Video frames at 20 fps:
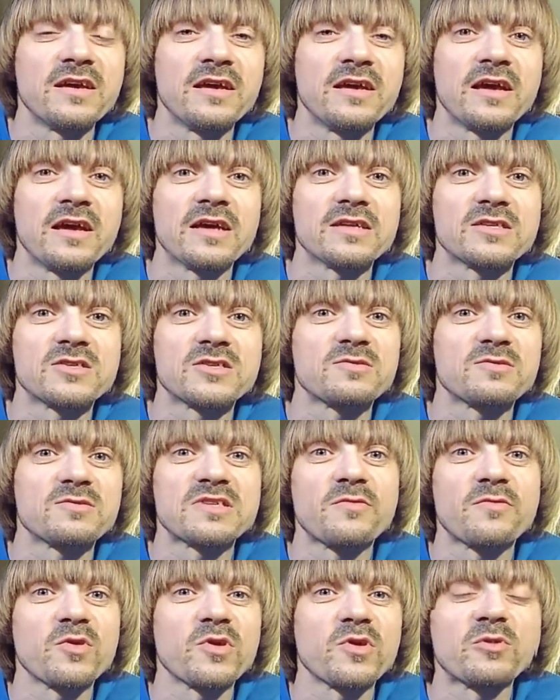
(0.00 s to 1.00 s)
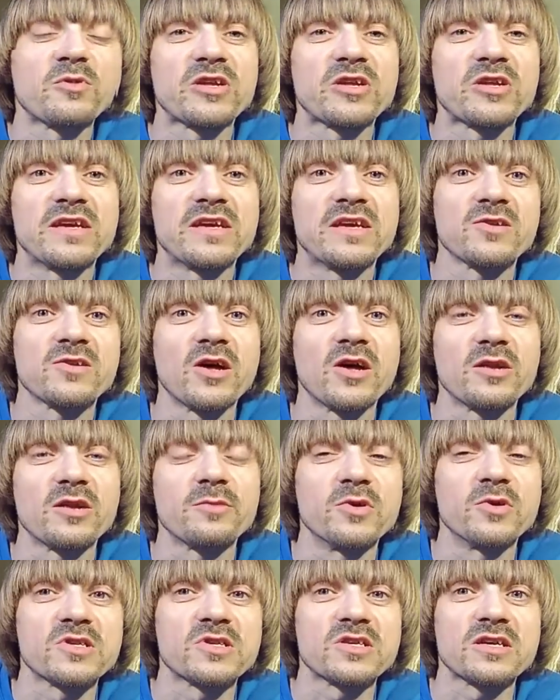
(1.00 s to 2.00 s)
and so I was never really able to hear a lot of
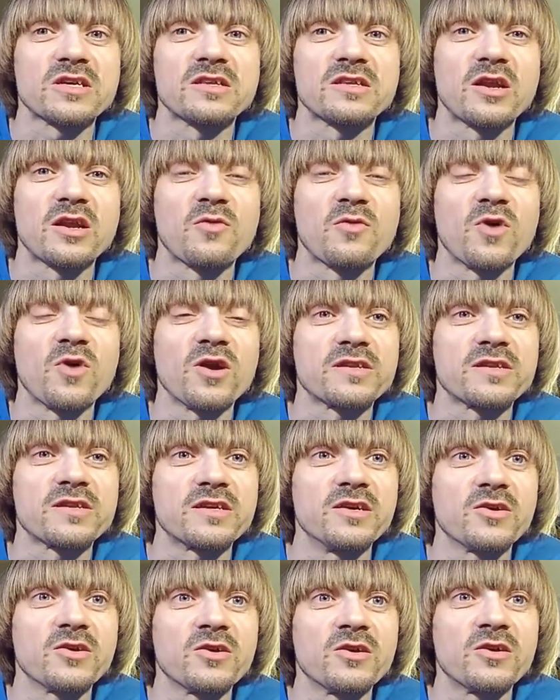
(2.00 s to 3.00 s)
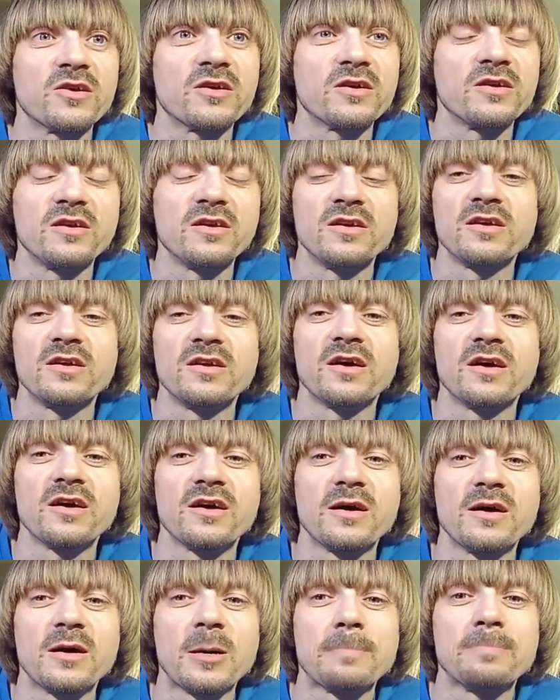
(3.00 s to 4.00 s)
music that I wanted to hear.
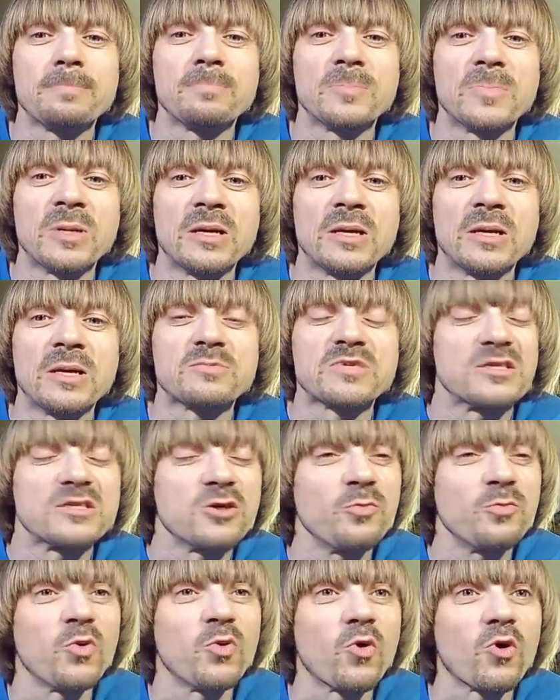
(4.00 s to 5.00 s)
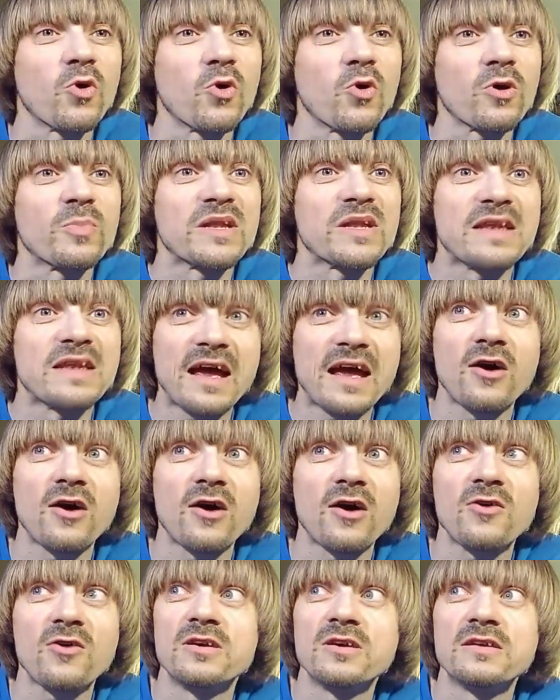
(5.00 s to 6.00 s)
I'm still poor, but now
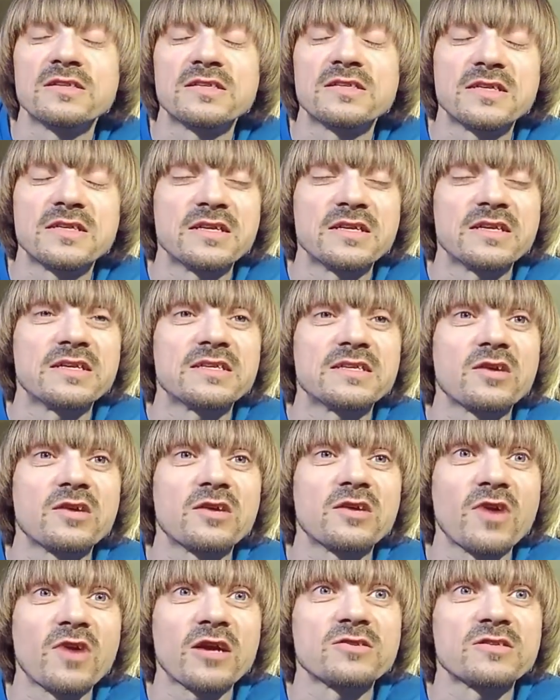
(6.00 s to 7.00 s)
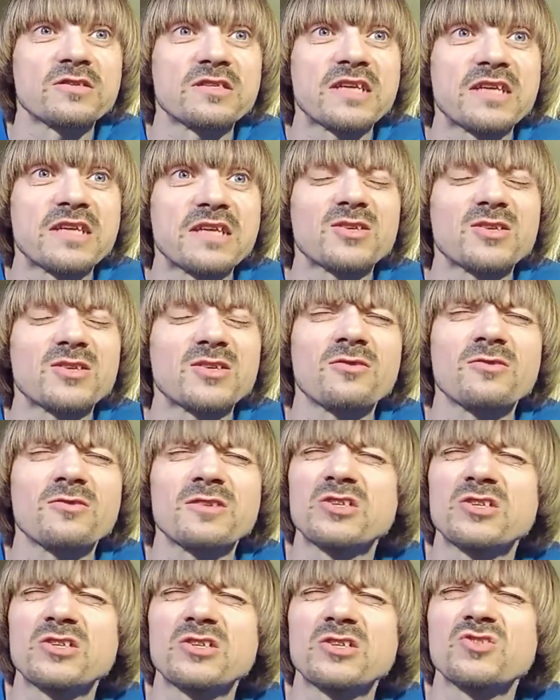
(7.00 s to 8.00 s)
CDs and records and tape are
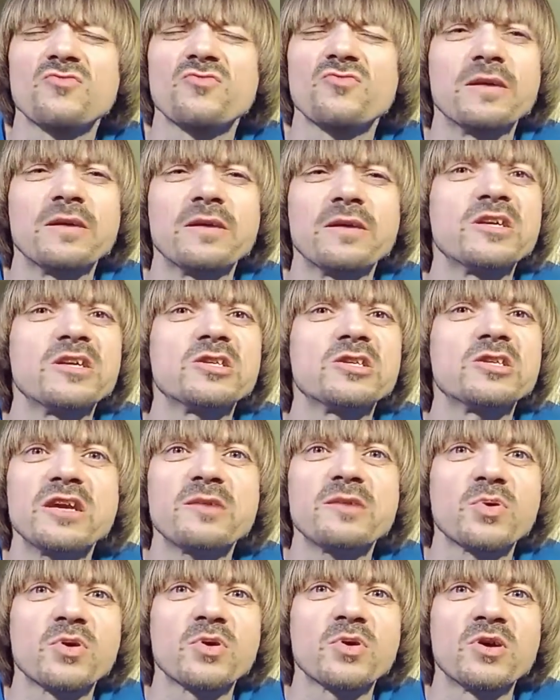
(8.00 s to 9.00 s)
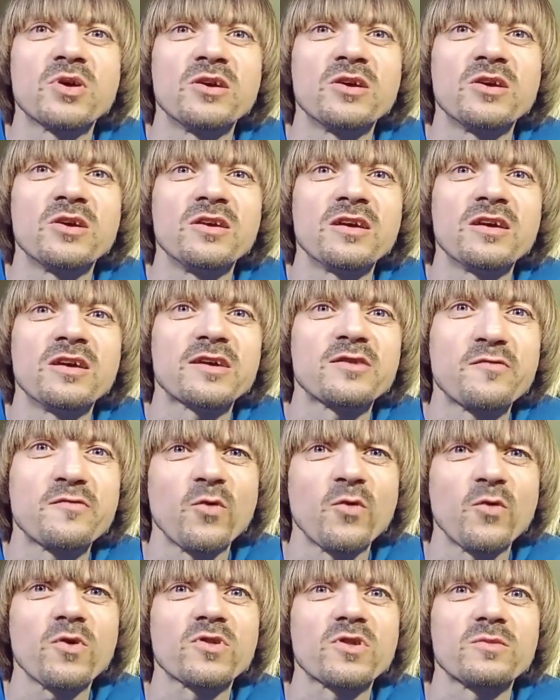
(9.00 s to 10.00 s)
extremely cheap. I can
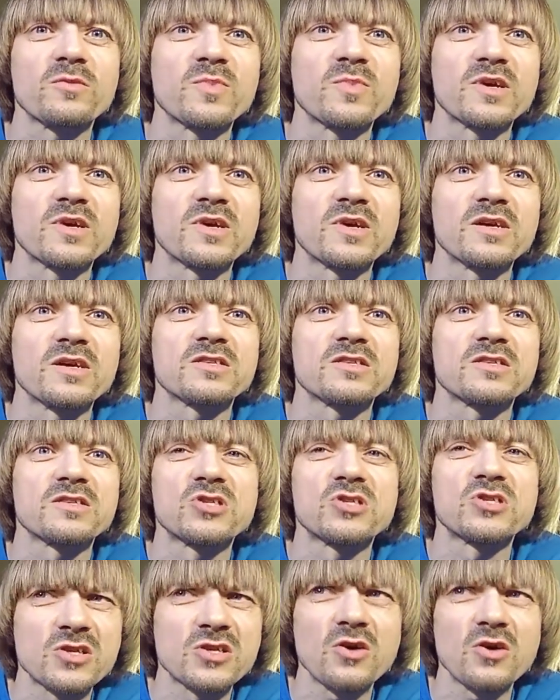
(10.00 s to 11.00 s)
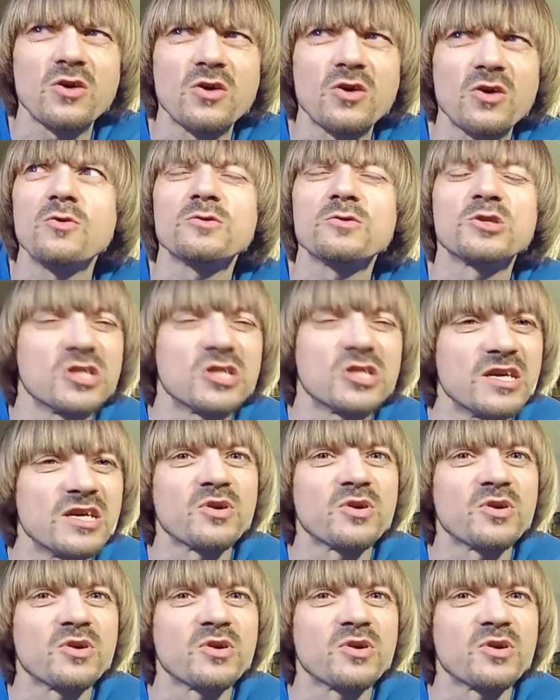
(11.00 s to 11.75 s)
afford them because they're so cheap.